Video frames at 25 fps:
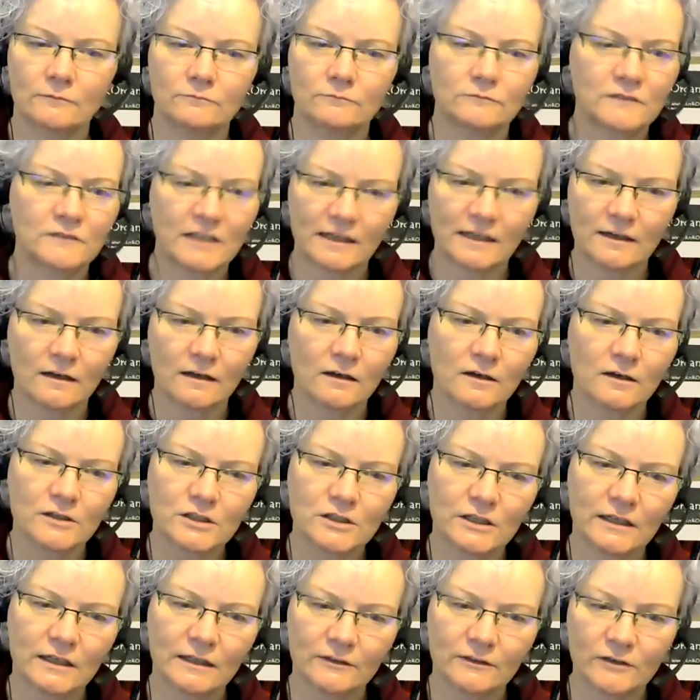
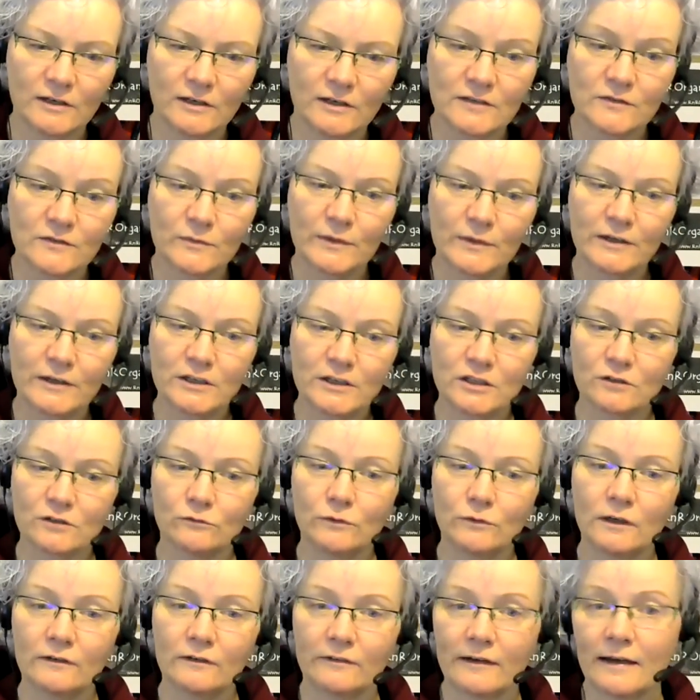technology and transformation
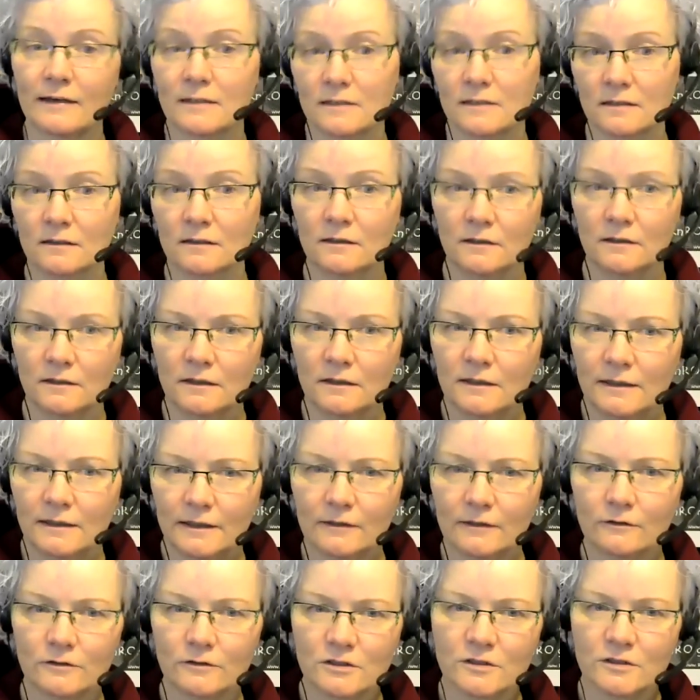will have had, you
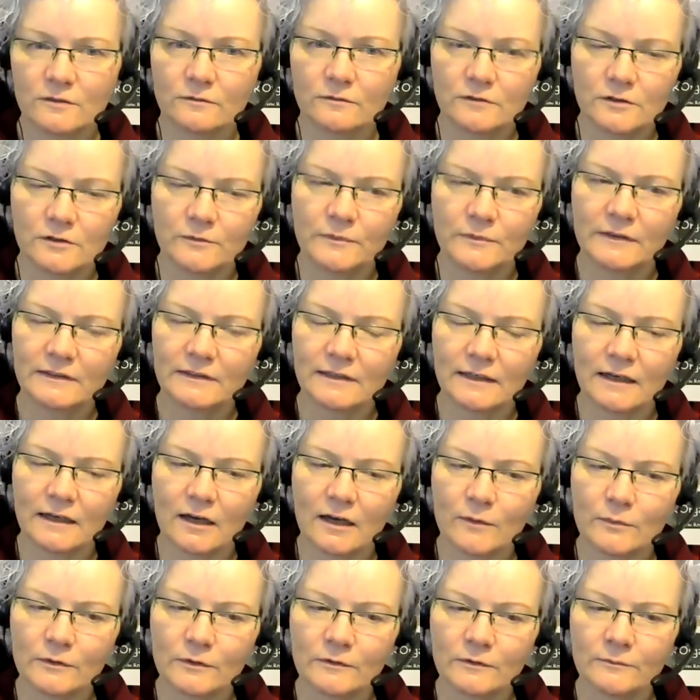know, to make that
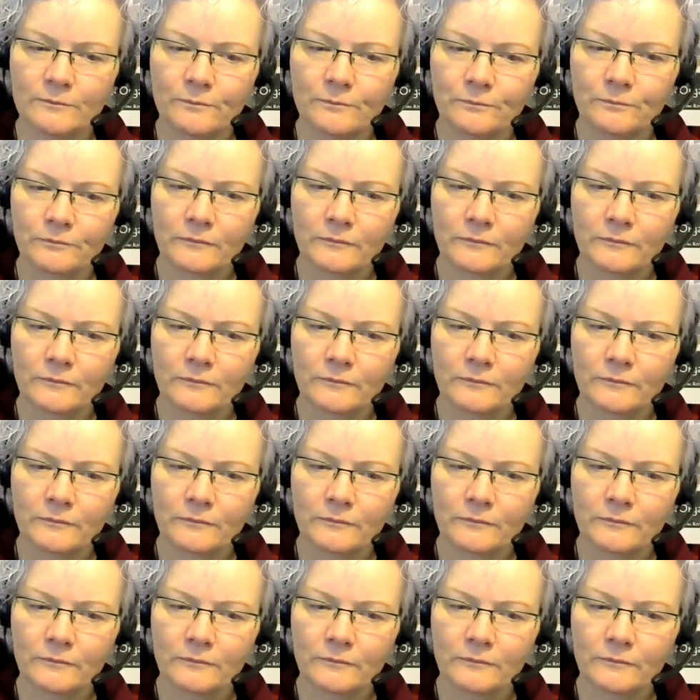happen.